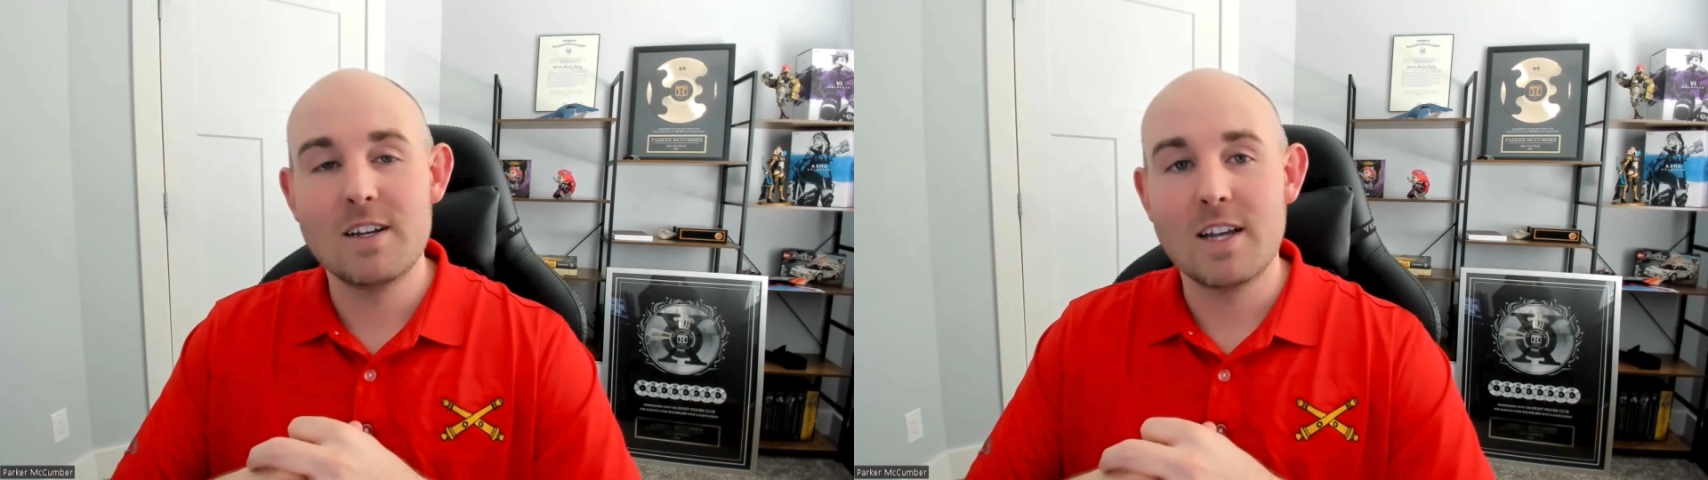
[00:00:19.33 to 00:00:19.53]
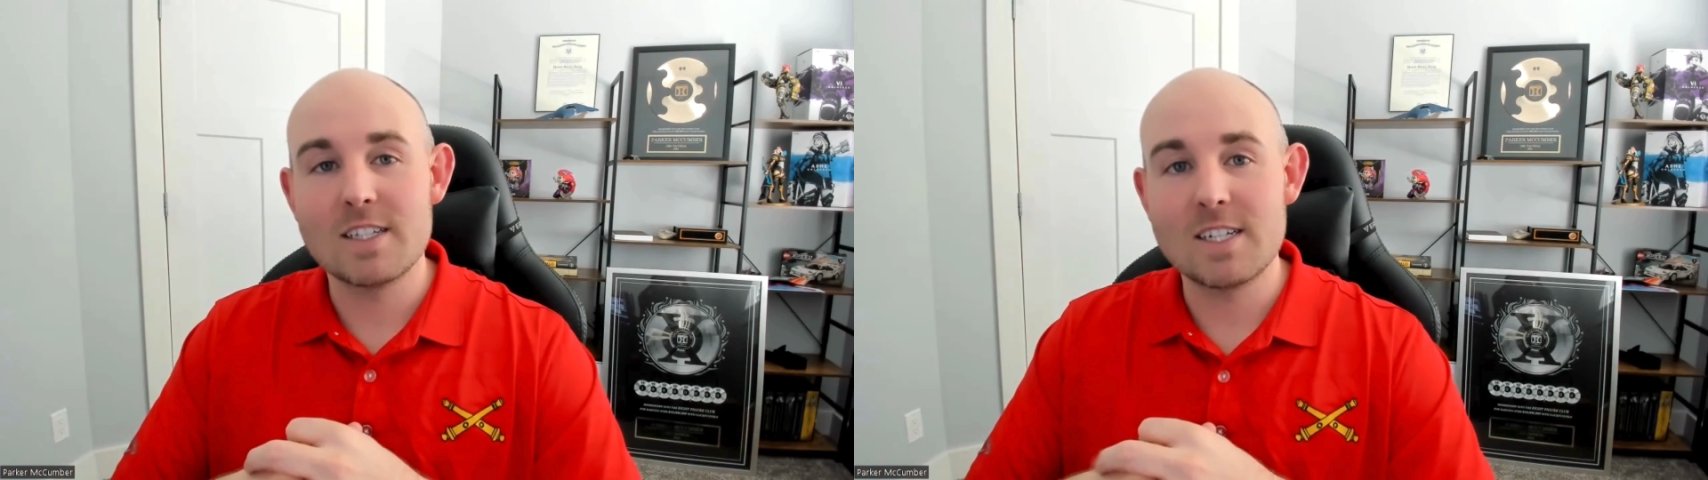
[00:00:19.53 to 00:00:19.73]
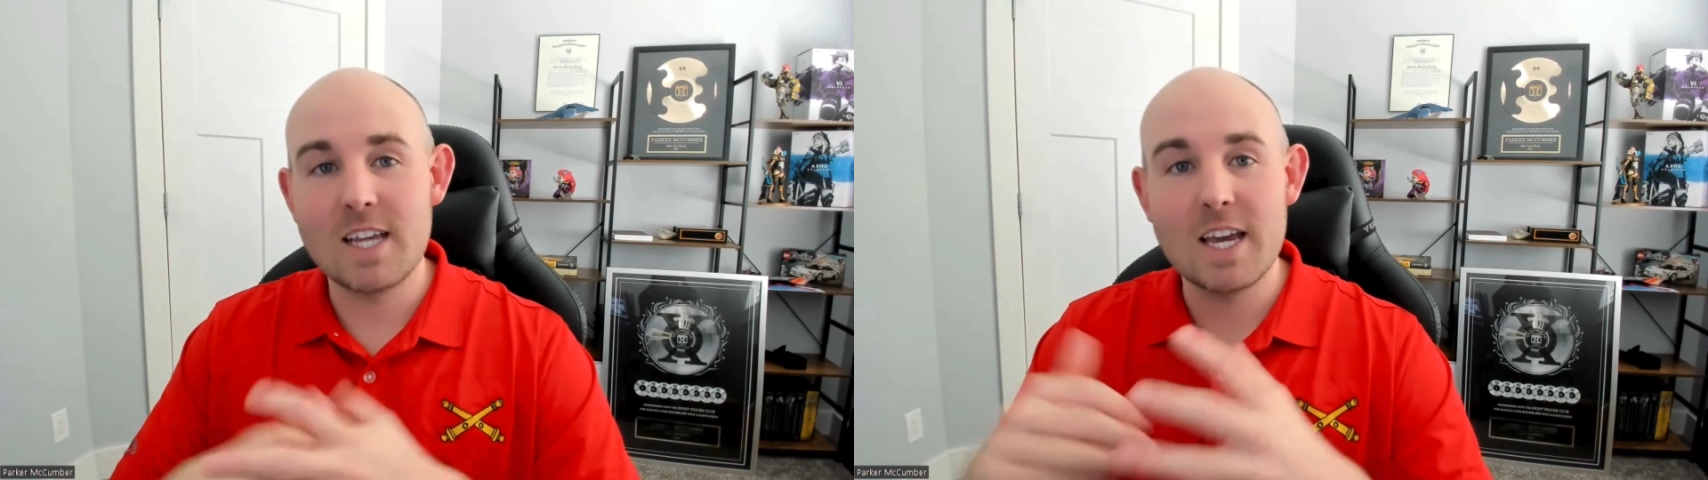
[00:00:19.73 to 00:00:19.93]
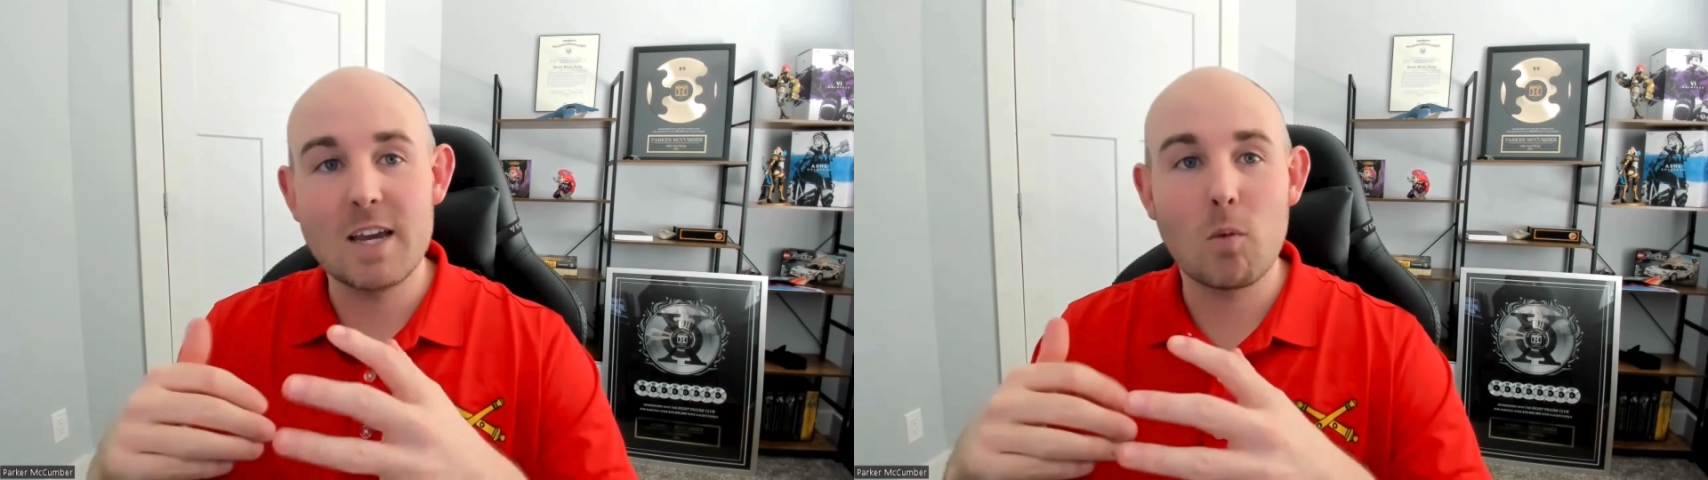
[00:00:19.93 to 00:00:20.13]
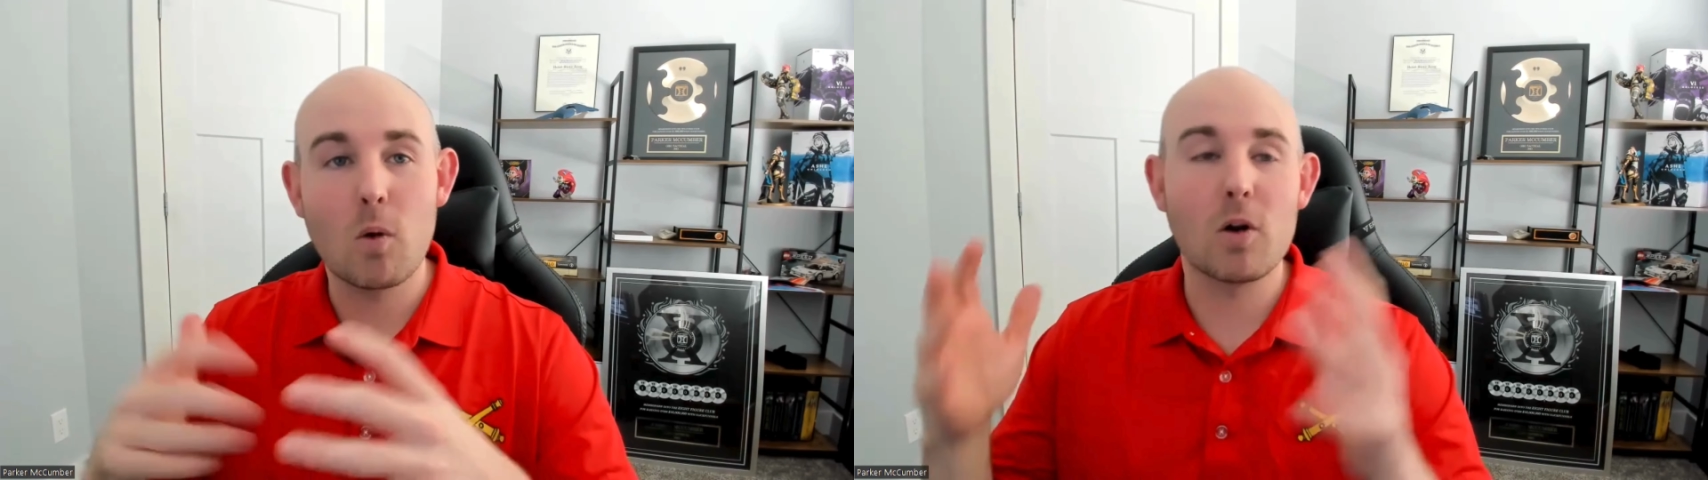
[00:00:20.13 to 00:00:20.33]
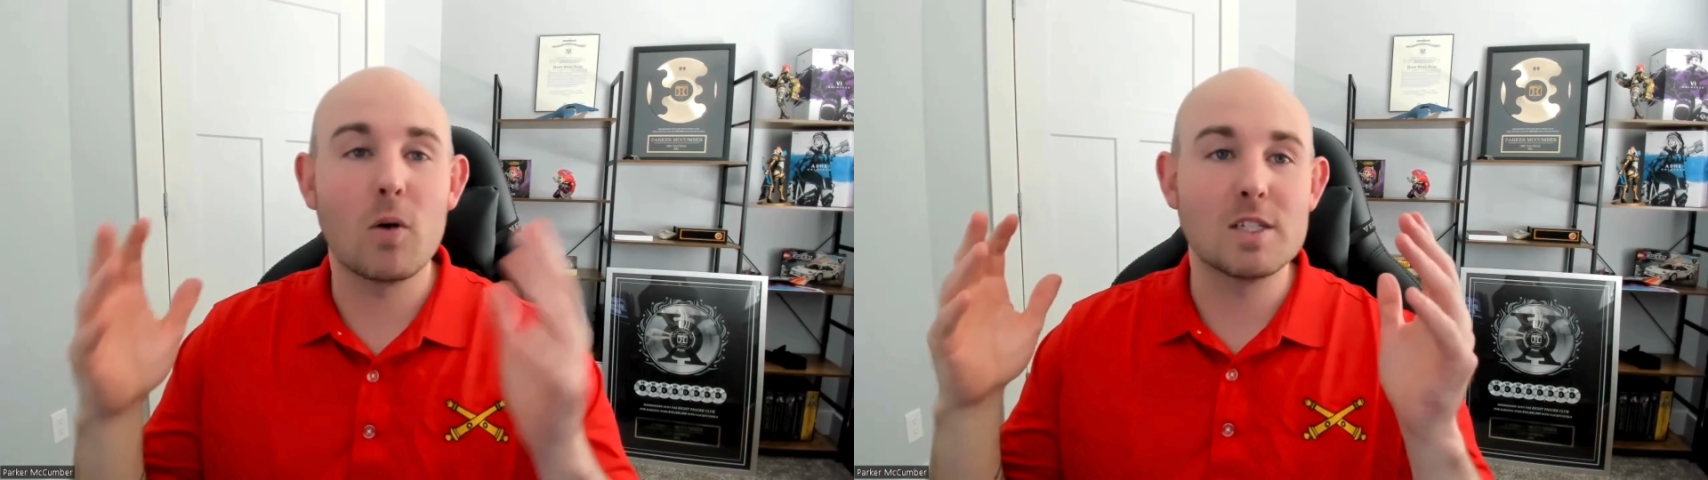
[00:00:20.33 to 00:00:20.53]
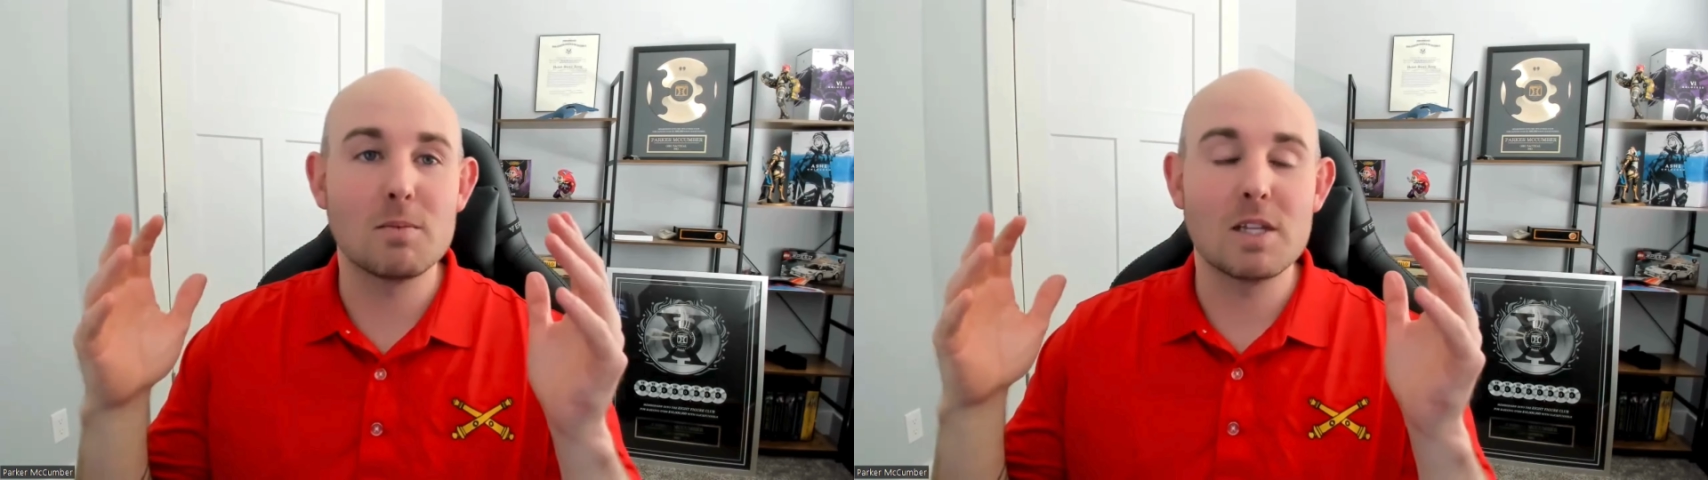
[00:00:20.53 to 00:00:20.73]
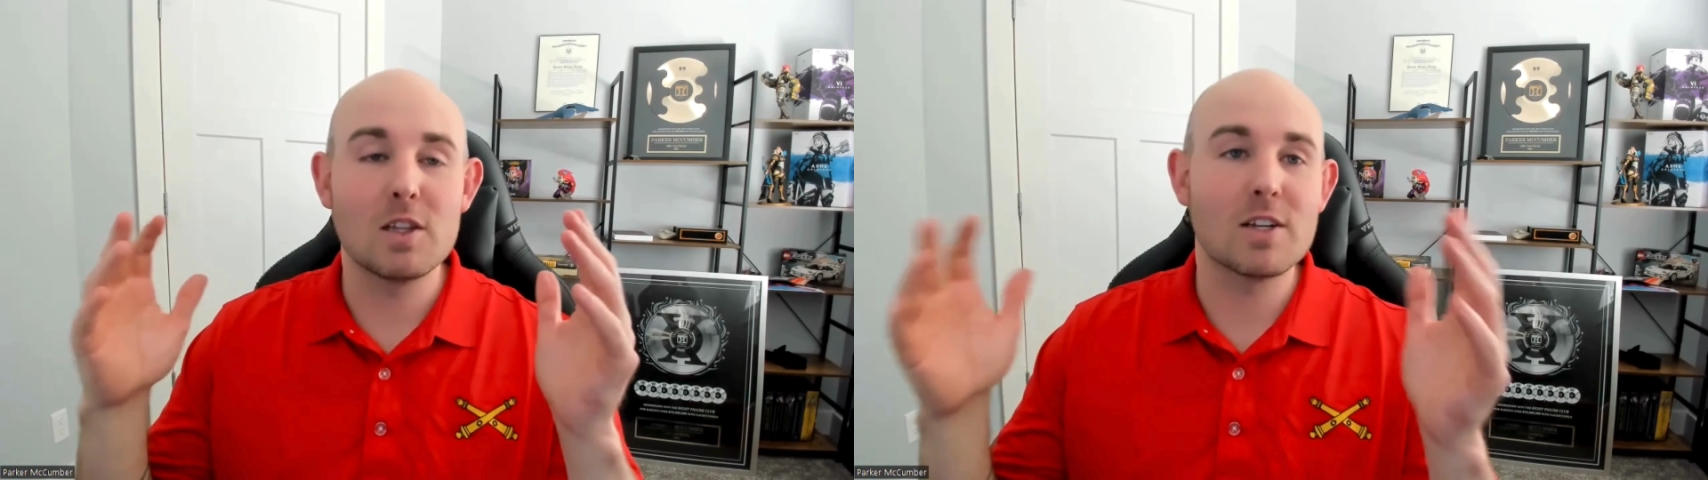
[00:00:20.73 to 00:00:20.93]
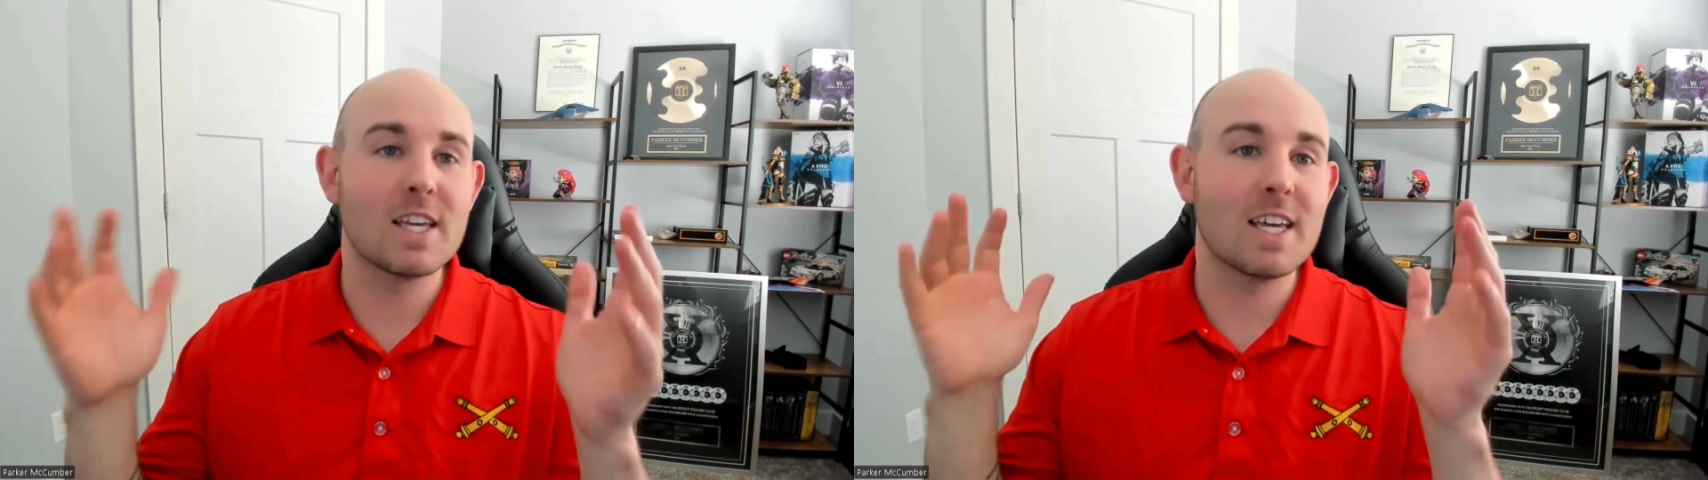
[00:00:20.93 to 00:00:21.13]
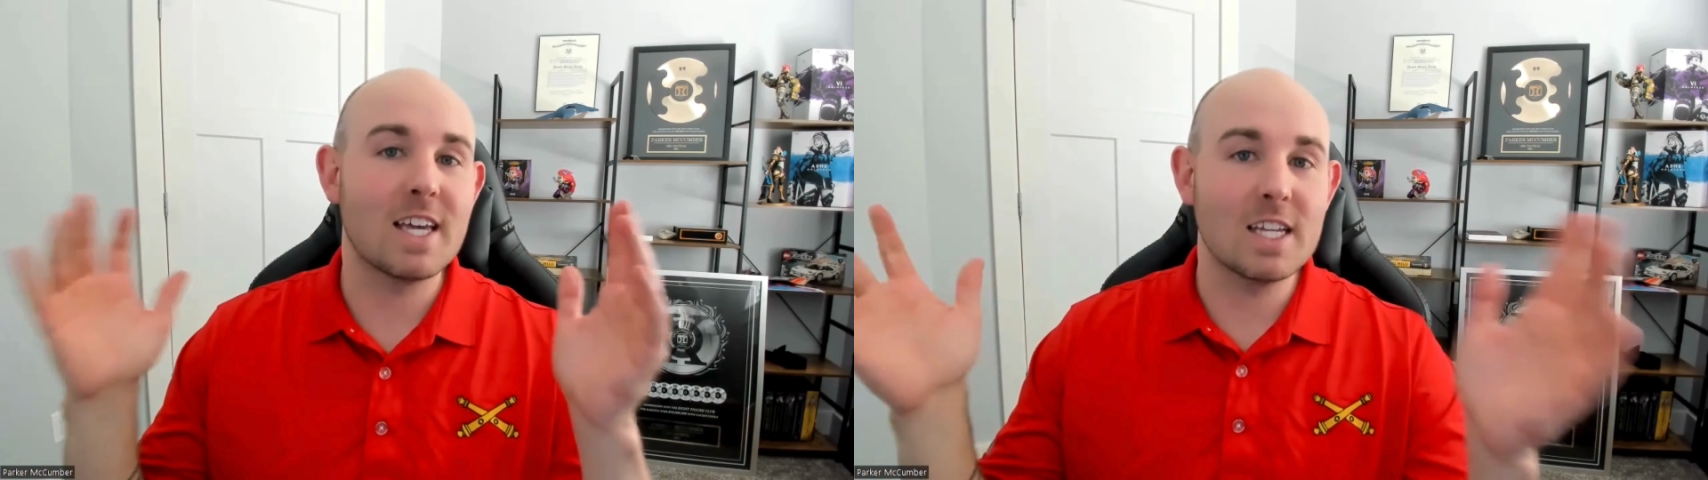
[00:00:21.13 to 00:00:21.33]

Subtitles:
and today we're going to be looking